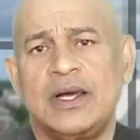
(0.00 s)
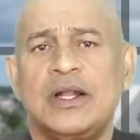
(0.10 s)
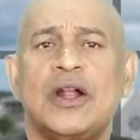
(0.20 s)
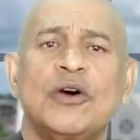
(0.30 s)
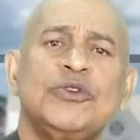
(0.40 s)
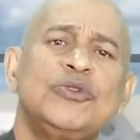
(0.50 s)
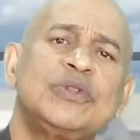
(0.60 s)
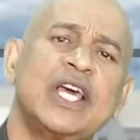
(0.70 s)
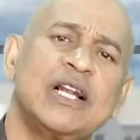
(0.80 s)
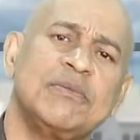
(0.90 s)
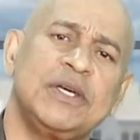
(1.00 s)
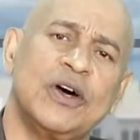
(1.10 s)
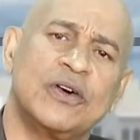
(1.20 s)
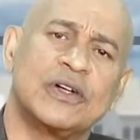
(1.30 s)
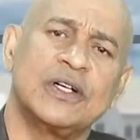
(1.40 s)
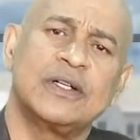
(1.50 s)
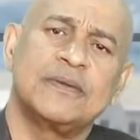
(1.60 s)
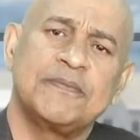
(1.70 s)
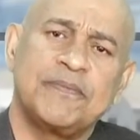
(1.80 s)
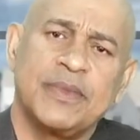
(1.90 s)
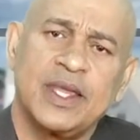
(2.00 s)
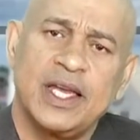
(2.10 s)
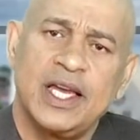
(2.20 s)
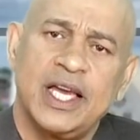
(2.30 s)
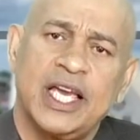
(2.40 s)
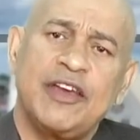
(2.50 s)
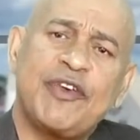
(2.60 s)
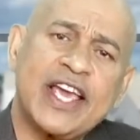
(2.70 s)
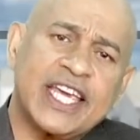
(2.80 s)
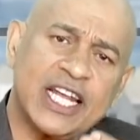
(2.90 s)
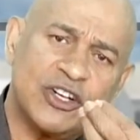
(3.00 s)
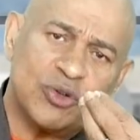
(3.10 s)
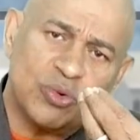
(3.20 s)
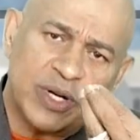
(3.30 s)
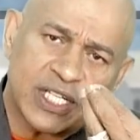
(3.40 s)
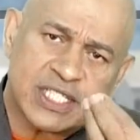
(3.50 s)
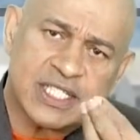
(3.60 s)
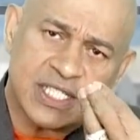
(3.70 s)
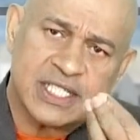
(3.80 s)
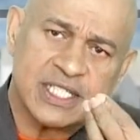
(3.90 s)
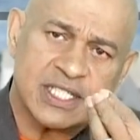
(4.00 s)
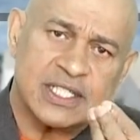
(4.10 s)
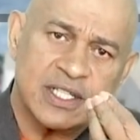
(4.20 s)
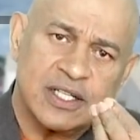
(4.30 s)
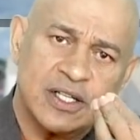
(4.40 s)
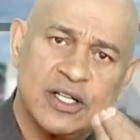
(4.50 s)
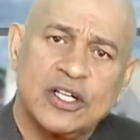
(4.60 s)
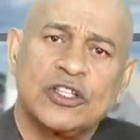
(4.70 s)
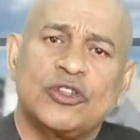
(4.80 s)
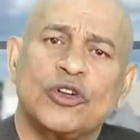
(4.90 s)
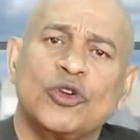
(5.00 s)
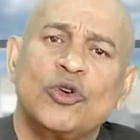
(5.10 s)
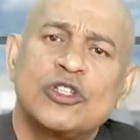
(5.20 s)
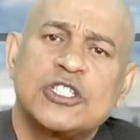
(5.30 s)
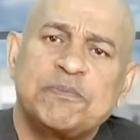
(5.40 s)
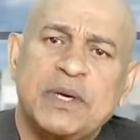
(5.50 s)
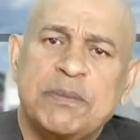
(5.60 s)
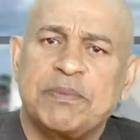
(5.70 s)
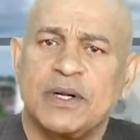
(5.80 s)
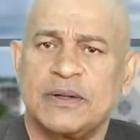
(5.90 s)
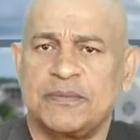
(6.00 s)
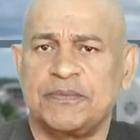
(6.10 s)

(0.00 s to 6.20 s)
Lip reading: Now you tell me, Uncle, if I can do this to those people,